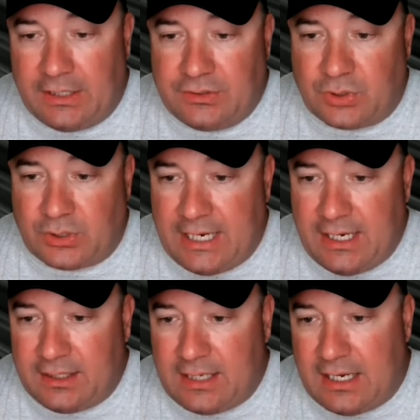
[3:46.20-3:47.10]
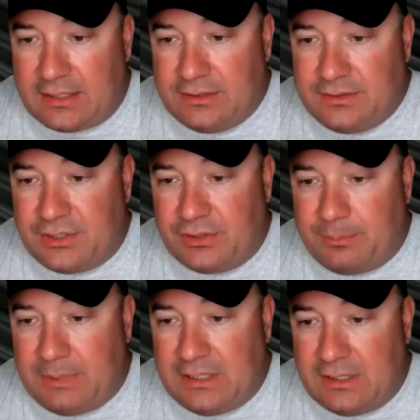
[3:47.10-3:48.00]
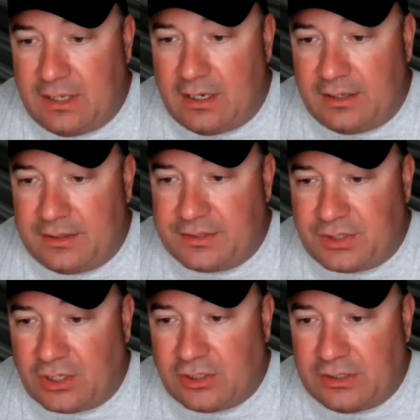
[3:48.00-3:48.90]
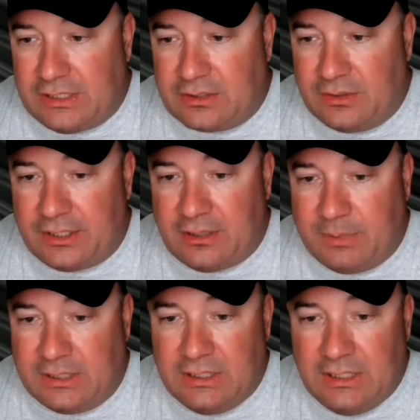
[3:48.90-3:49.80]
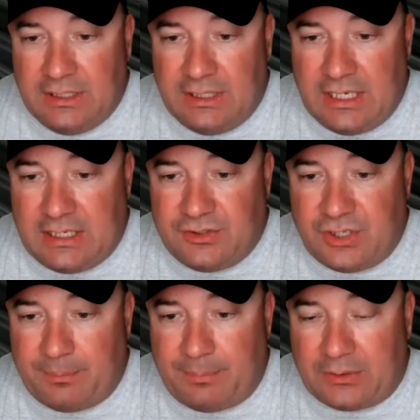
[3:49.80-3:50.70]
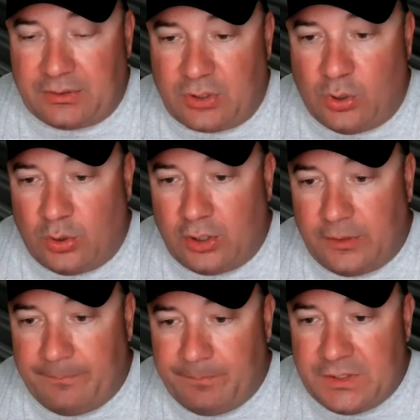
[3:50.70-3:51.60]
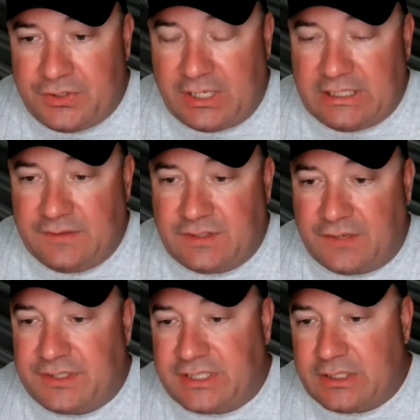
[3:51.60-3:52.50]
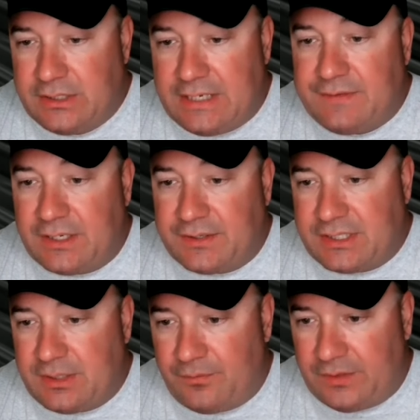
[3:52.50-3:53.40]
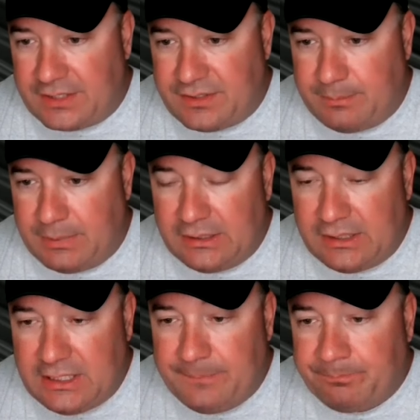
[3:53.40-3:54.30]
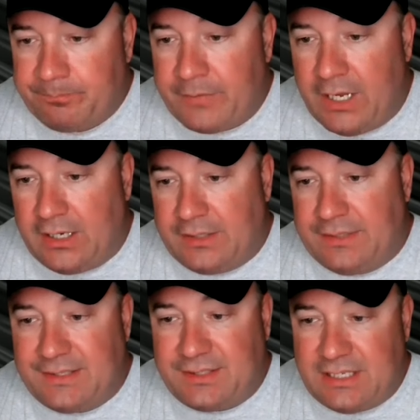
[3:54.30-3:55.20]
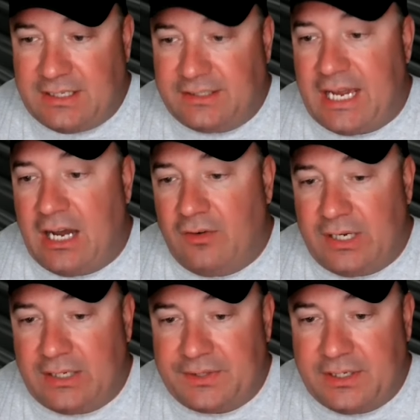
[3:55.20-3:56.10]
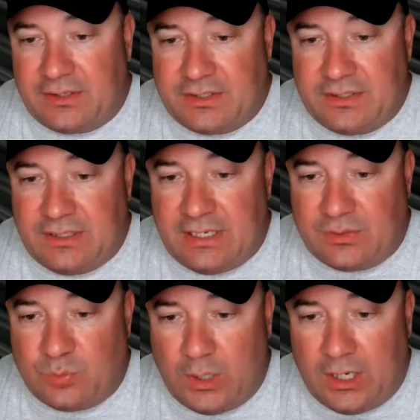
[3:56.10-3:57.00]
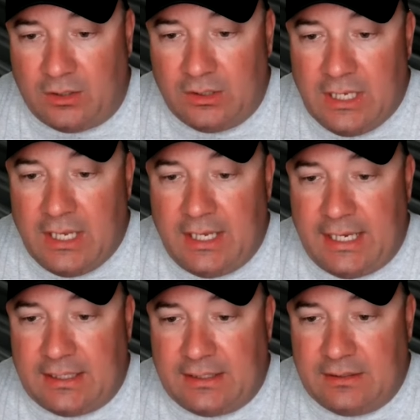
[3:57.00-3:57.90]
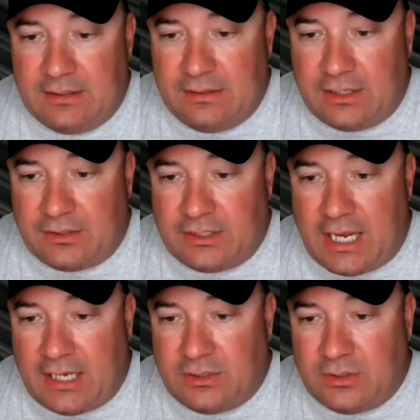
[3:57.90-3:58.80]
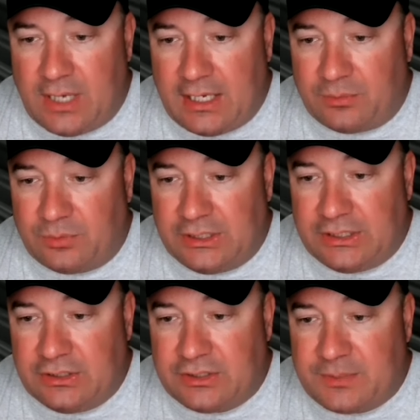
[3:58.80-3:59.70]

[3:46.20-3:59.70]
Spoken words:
Jordan Hancock is going to be the starter at nickel there, but he can jump out to corner, so that gives us some flexibility. Then seeing Calvin out there as well, and the other guy who had a really good